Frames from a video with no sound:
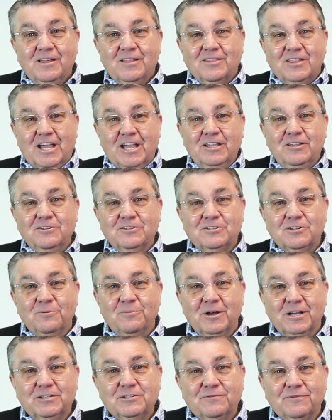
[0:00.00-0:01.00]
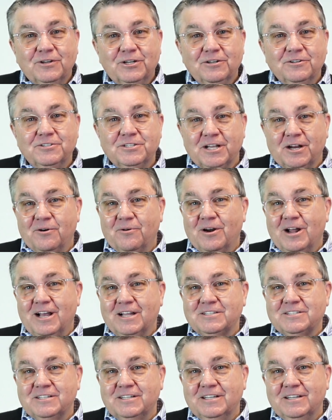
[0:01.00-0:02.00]
Thank you so much for your
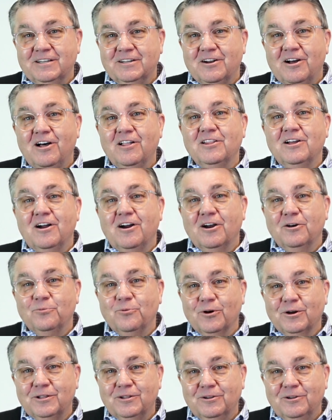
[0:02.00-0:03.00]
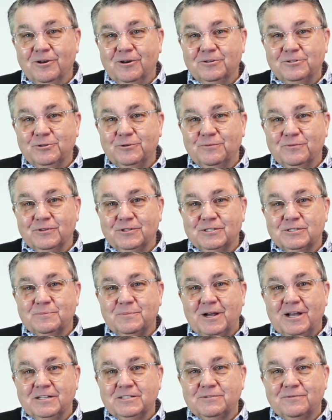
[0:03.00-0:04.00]
generosity and all the hard work you go to for the
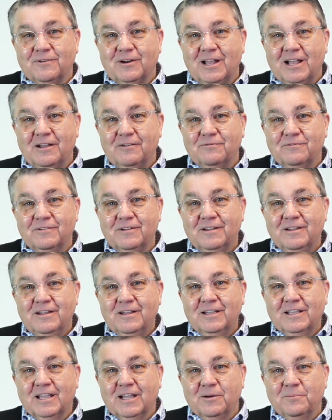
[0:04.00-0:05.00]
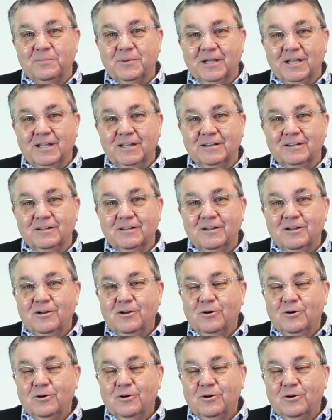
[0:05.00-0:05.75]
Smiles for Life campaign.